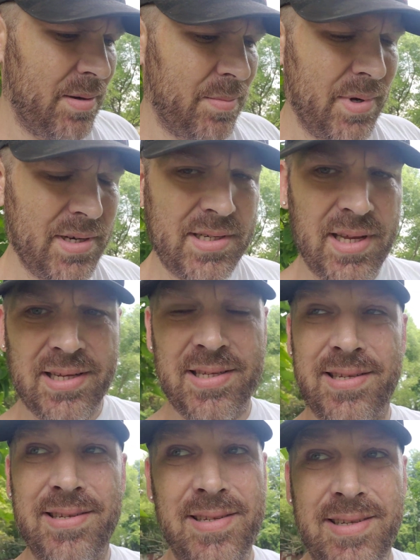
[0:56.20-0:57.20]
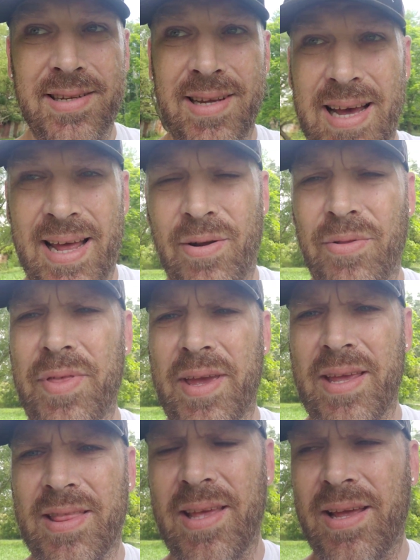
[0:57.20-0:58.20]
But it's I don't
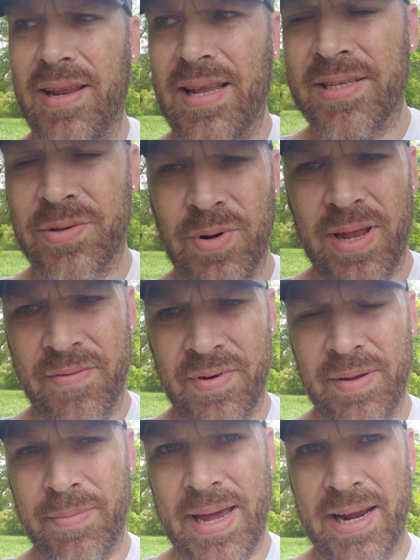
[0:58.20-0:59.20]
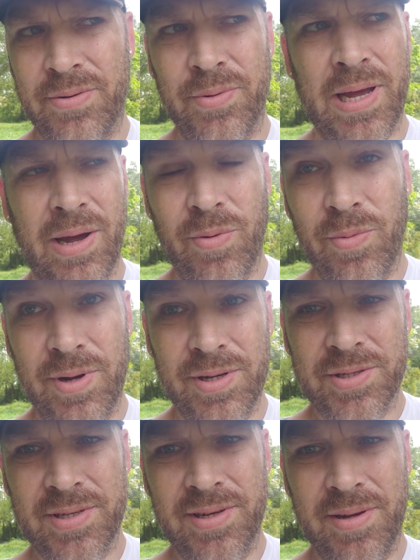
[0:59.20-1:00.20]
think that it's going to ever get back to how it
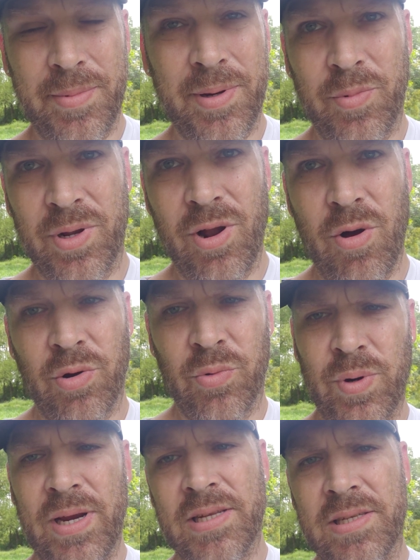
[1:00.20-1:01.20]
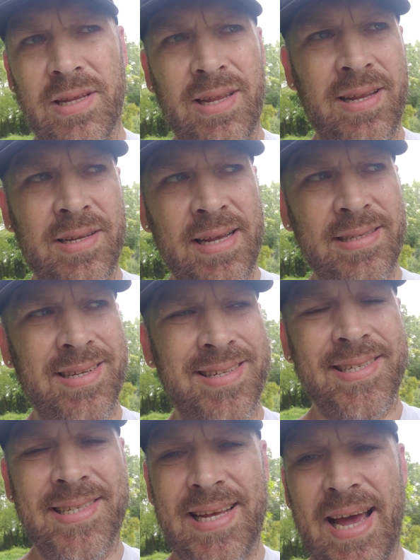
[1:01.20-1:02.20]
was. I mean, we can all agree as a
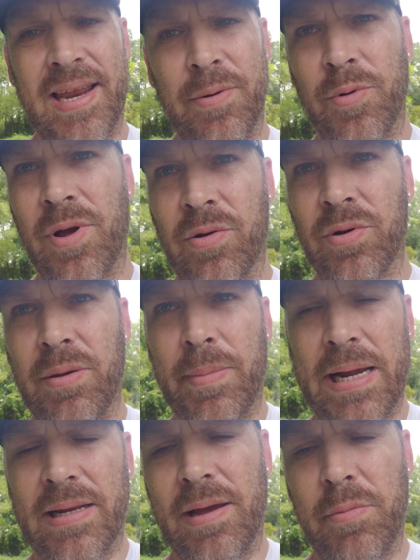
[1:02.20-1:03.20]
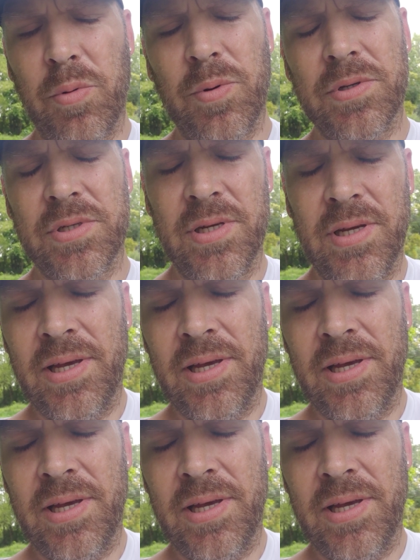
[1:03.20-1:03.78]
society we're not going to get back to how we was